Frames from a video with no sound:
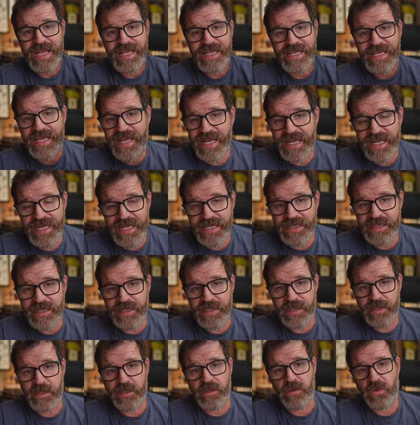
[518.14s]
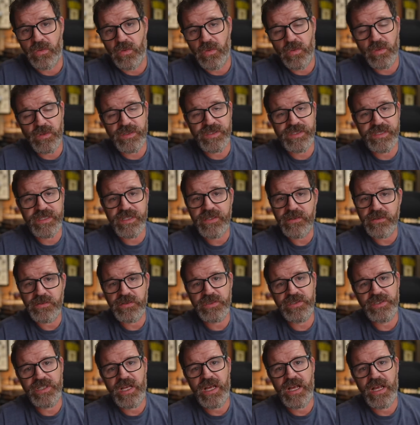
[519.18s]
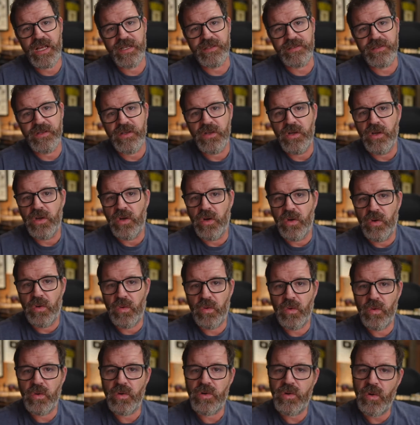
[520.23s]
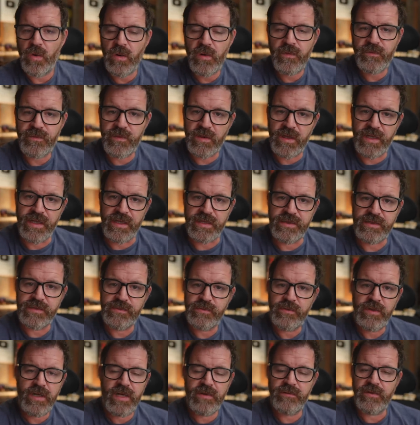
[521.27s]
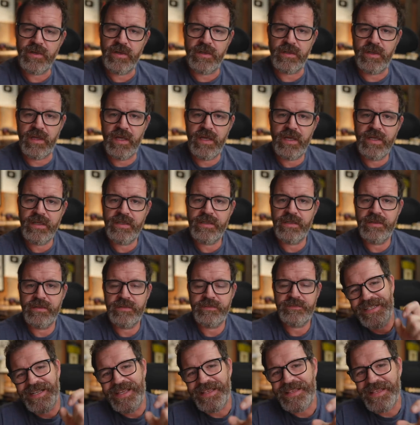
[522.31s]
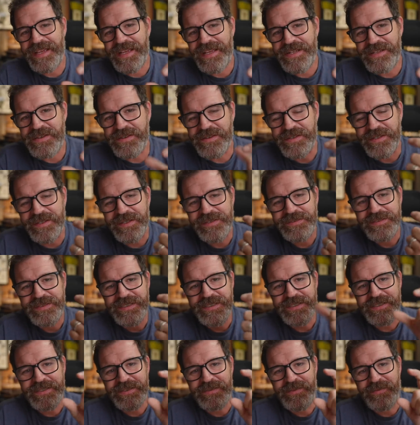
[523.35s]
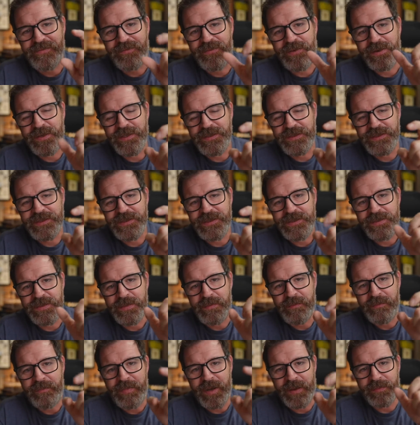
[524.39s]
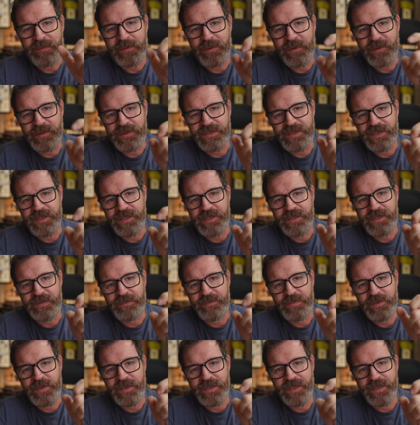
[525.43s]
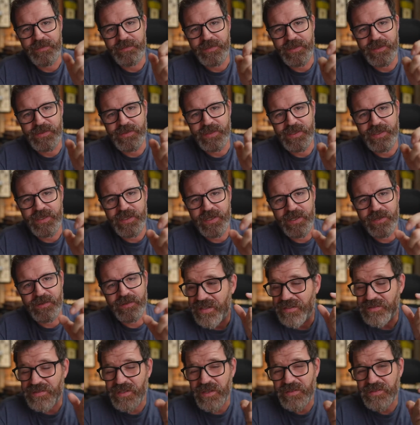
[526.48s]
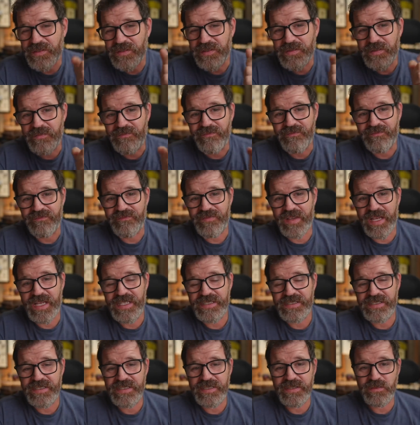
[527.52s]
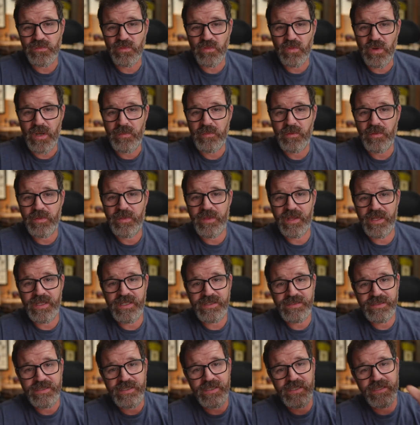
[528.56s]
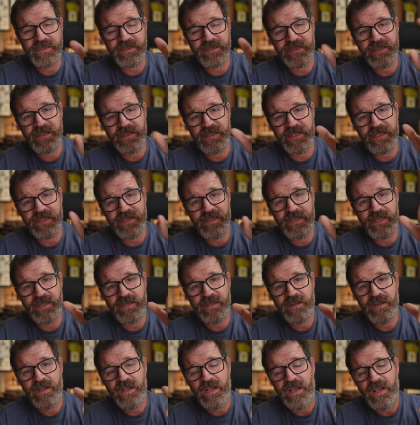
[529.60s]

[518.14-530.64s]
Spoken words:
kitty litter or steel shot or cornflakes, whatever you'd like. And then you can also get the little furniture bumpers that you can put in between there. There's also some fancy rubber things that you could stick in there,